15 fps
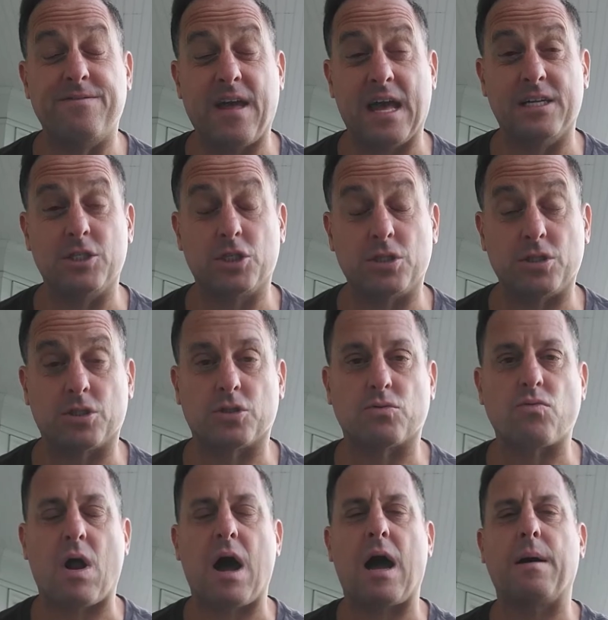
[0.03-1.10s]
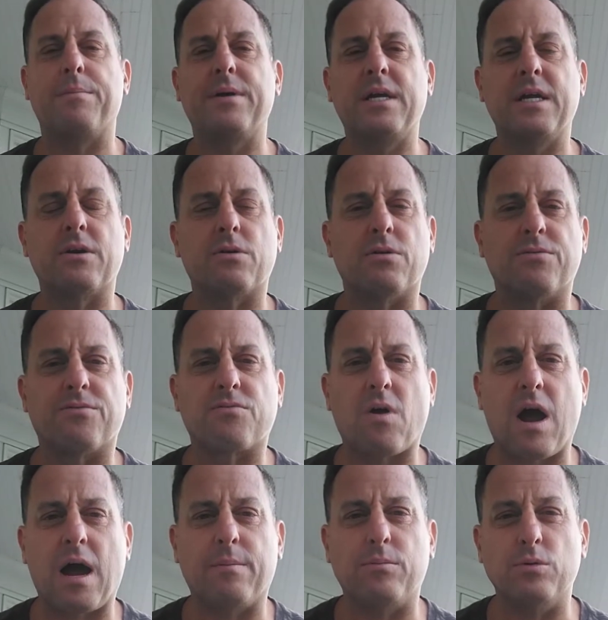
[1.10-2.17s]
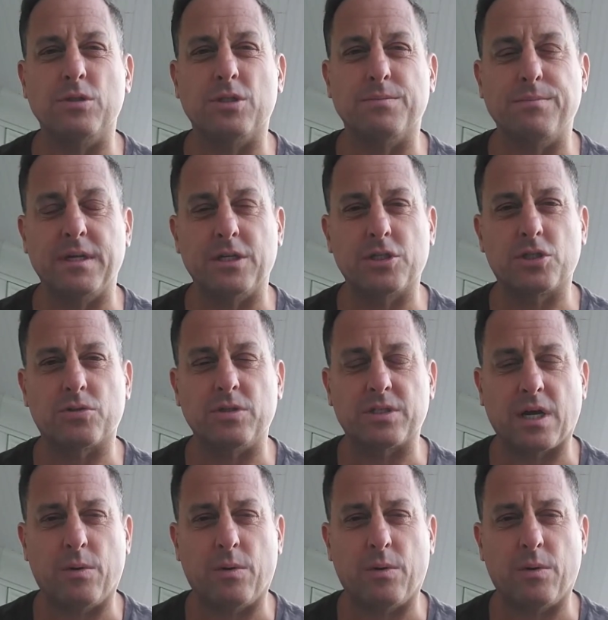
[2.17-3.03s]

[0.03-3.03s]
evangelist Robb here of Robb Woods Ministries.